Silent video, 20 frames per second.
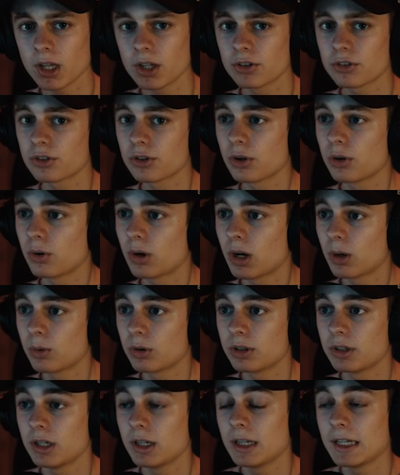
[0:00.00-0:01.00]
so I
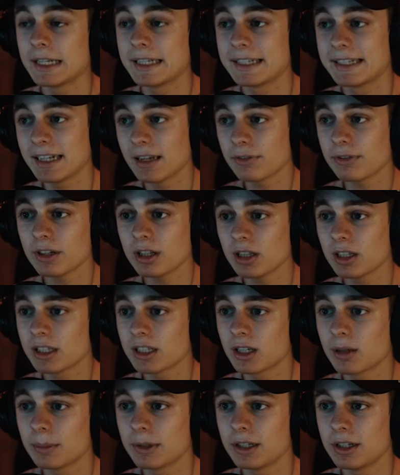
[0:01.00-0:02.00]
would definitely
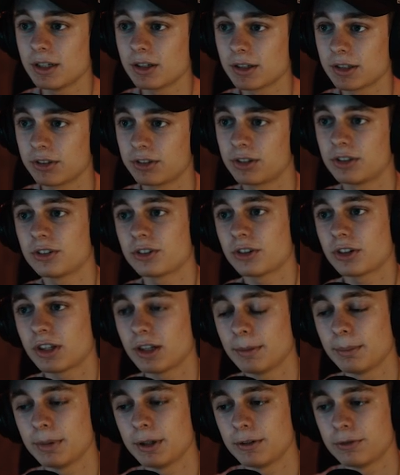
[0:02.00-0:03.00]
come in here and change it to
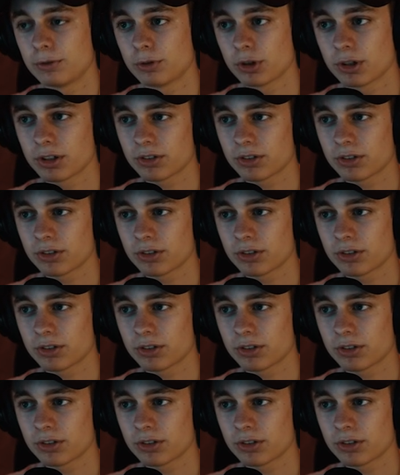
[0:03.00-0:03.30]
M P four,